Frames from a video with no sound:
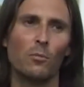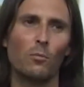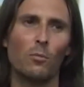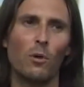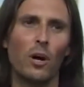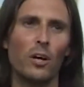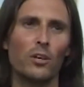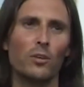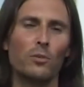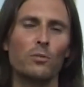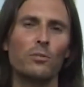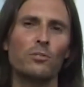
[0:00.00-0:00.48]

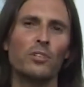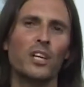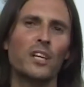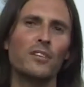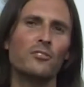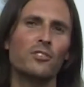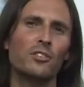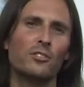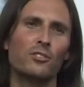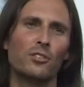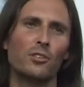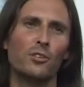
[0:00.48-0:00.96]
What you will
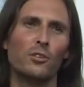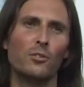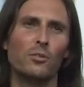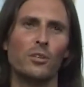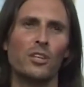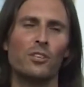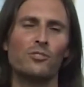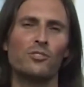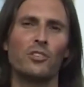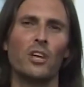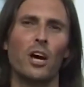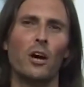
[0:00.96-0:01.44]
need to
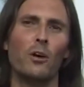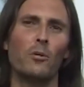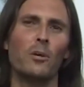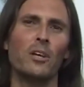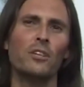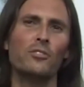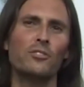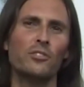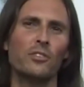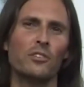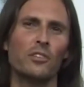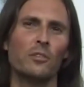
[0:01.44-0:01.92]
do is go
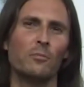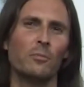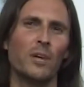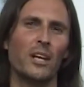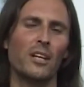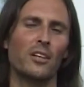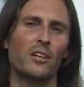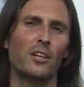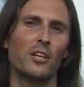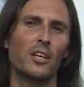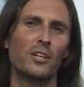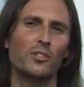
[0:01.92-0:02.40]
into them
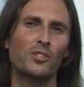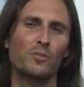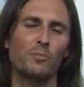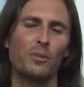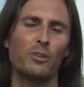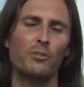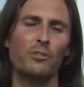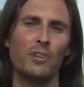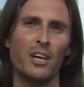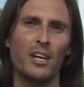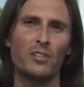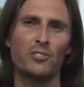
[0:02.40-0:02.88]

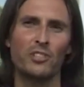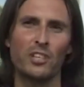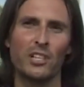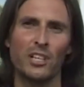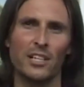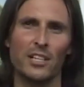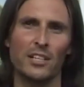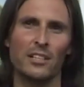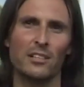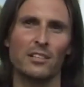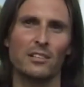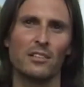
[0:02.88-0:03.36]

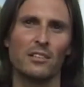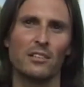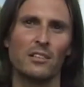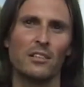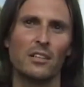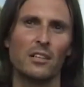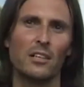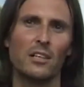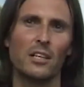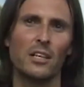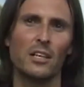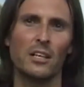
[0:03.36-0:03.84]
experientially.
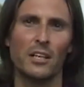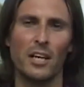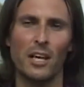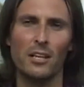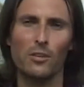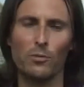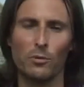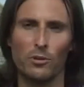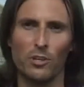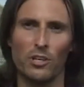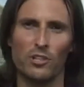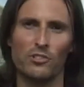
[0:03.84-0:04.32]
In
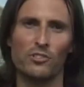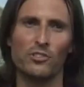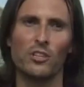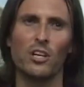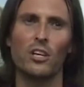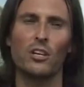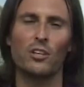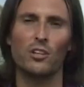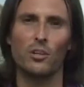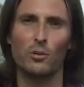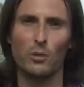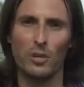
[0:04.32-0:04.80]
other words,
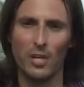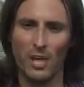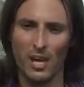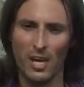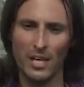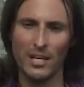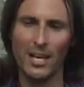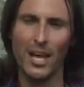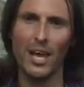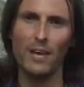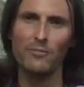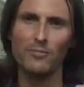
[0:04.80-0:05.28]
you are
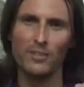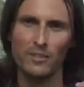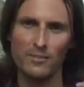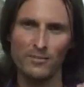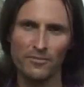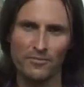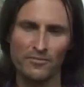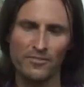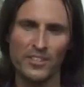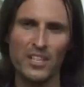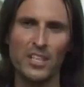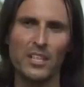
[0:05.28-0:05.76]
going to have to
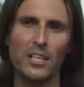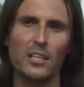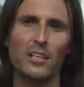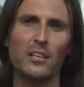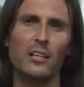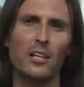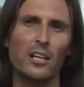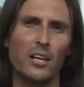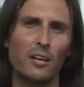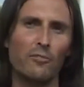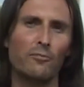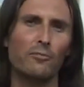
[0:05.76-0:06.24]

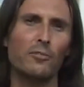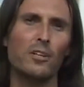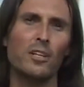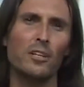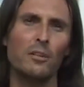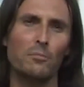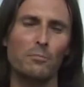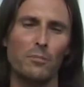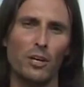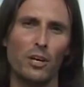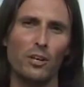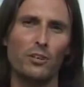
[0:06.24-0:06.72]
feel
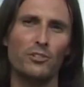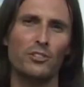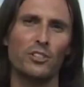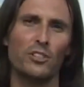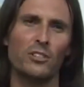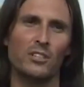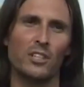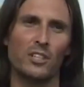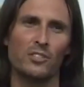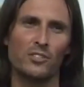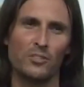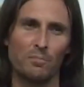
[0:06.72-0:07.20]
every
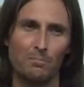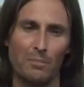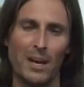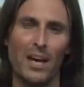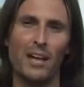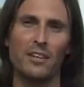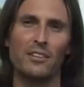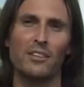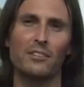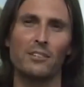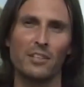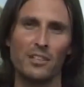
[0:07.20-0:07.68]
emotion that's
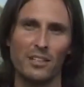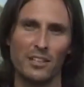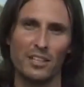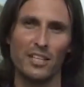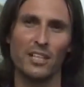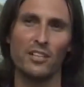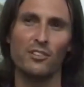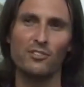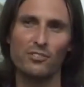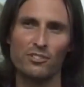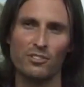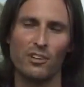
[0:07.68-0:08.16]
mud
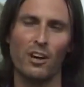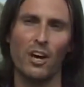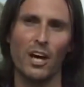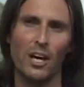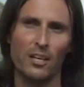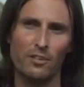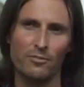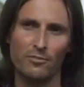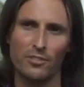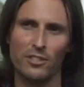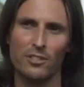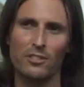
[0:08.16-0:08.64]

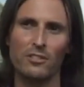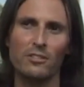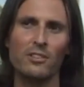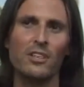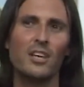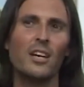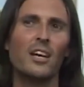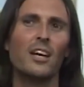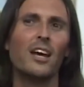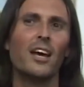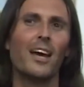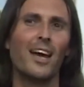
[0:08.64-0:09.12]
inside of
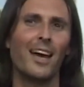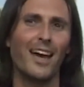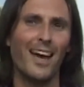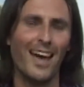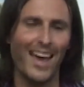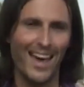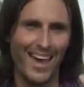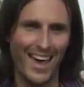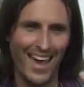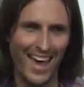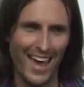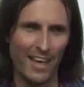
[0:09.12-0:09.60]
you
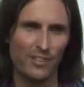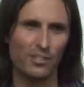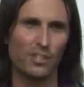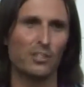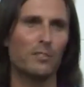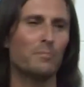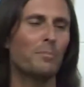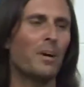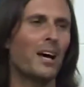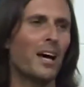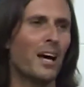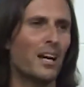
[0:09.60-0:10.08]
as
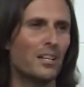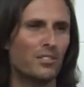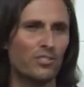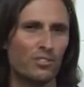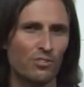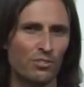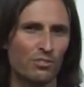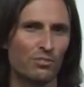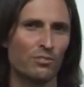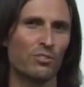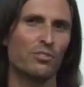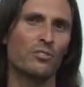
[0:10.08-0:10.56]
it
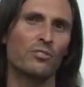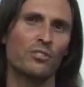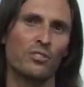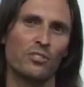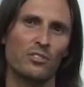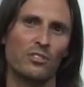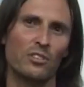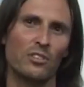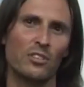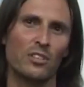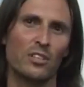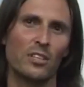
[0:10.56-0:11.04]
passes through
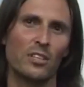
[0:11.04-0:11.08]
you.